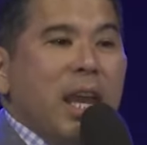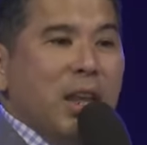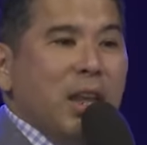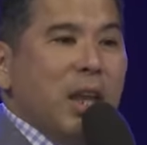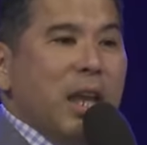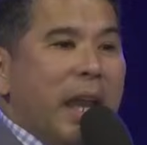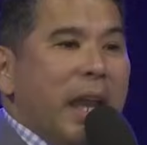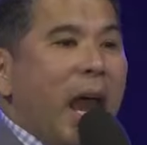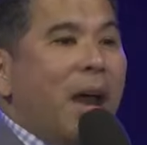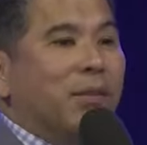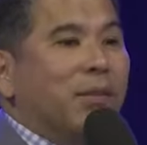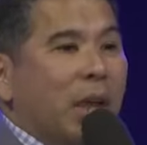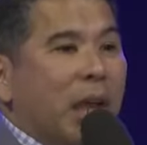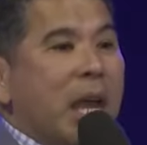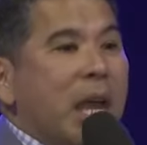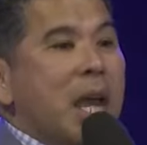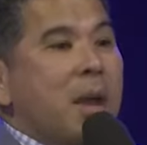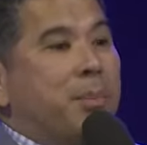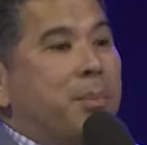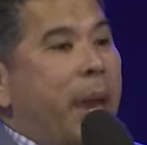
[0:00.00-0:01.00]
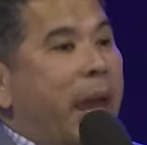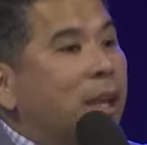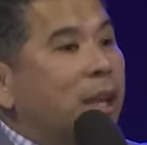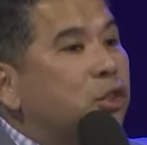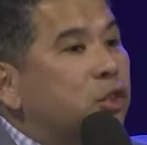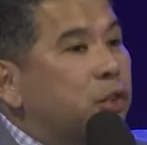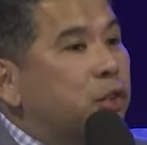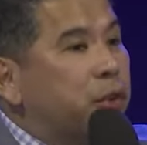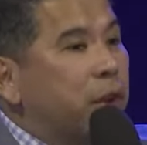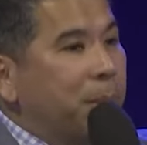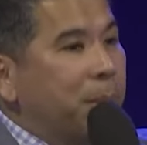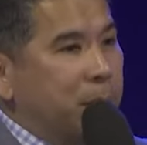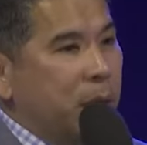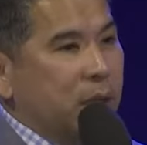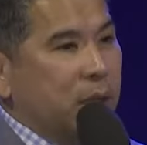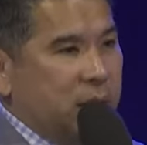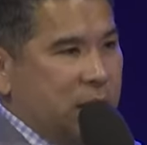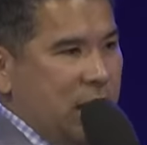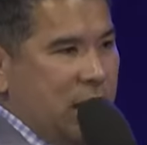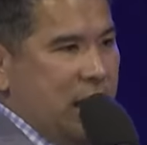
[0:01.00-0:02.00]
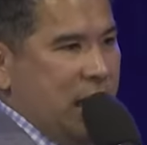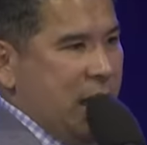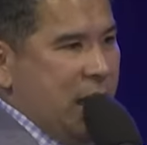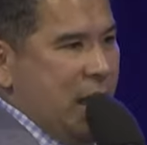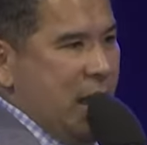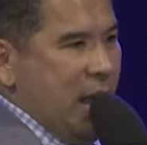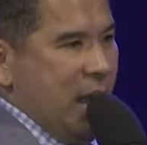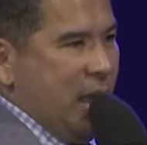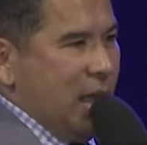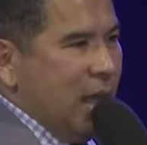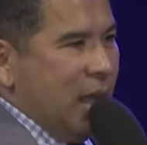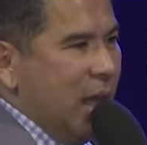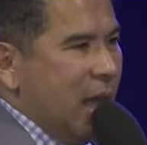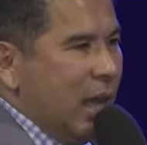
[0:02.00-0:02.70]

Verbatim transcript: You're going to have to pay tribute to the king